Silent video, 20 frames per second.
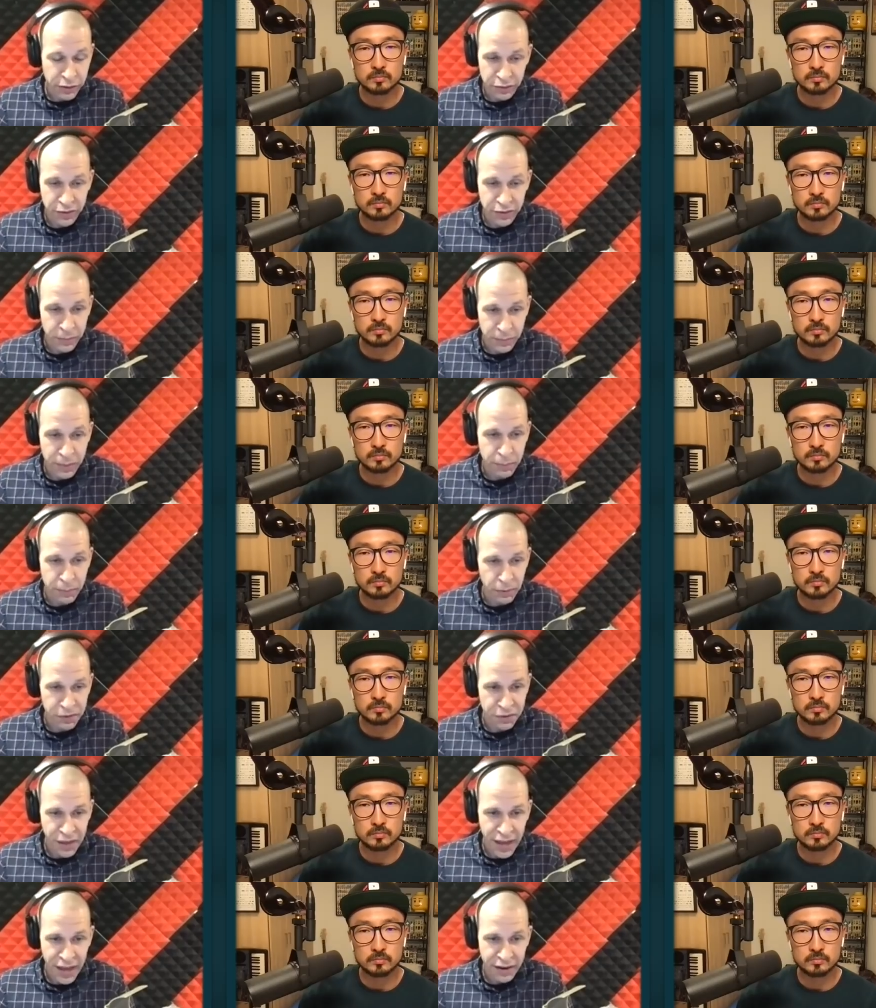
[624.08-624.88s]
Speaker 1: see
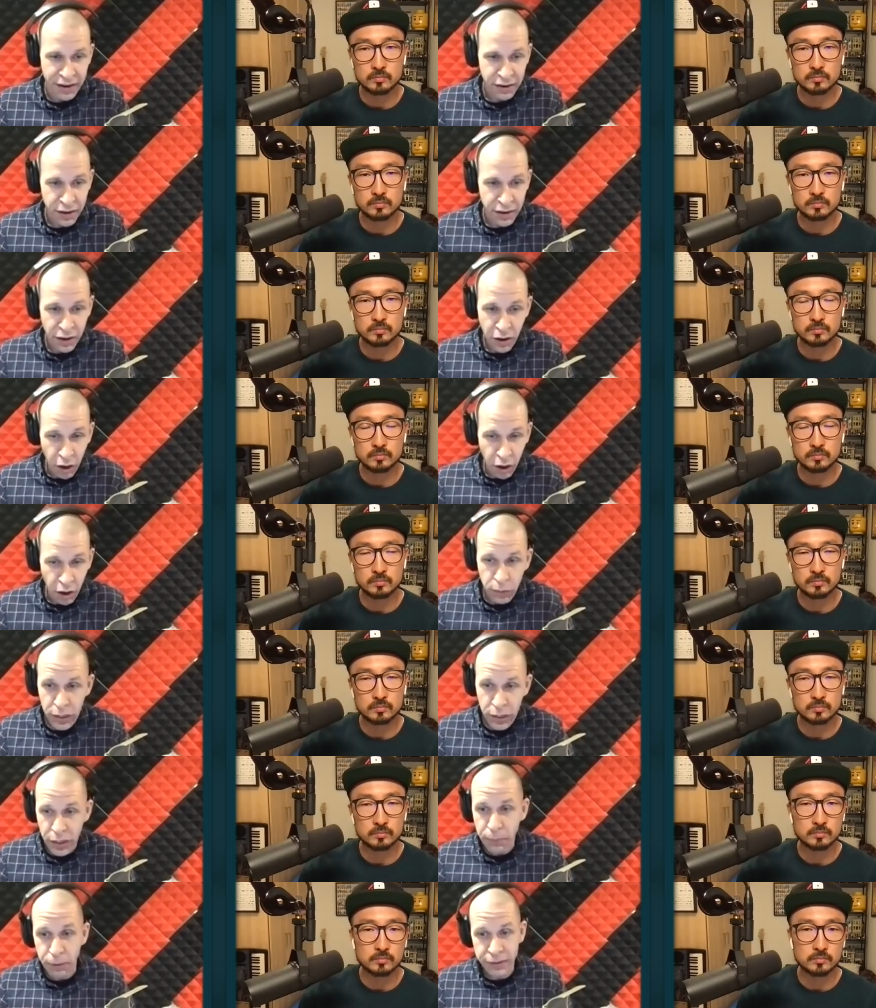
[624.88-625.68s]
people that are
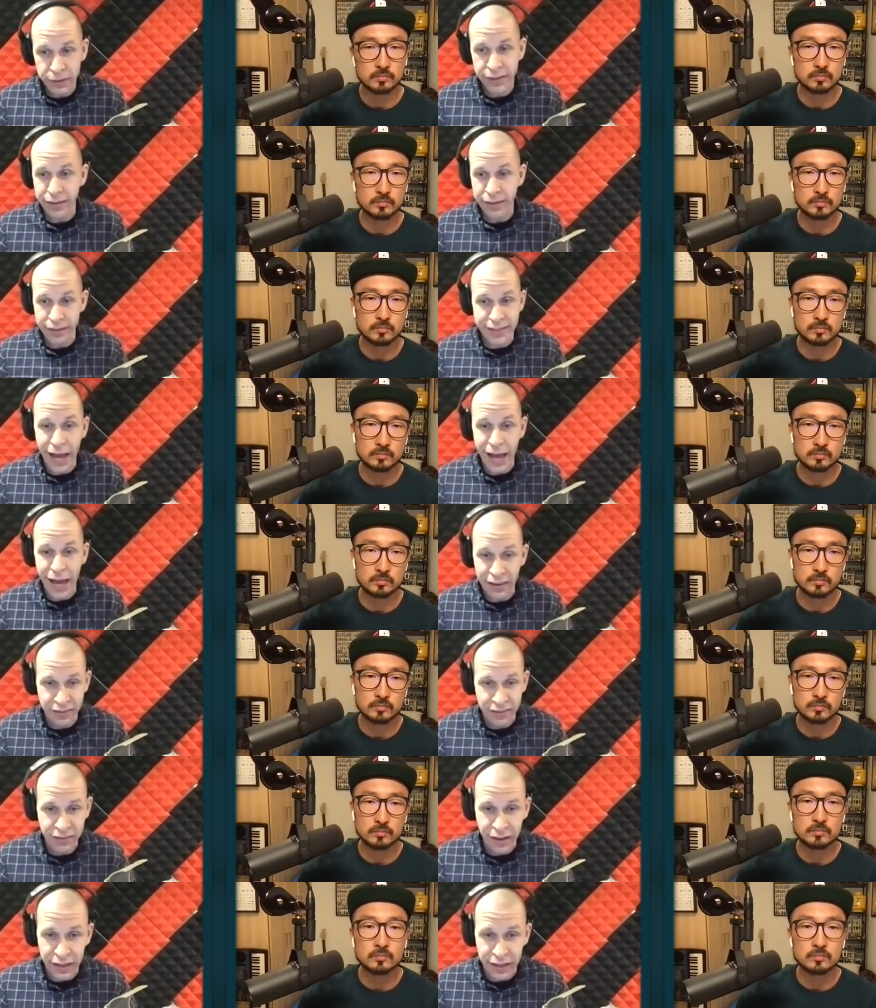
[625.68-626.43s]
really put to the test.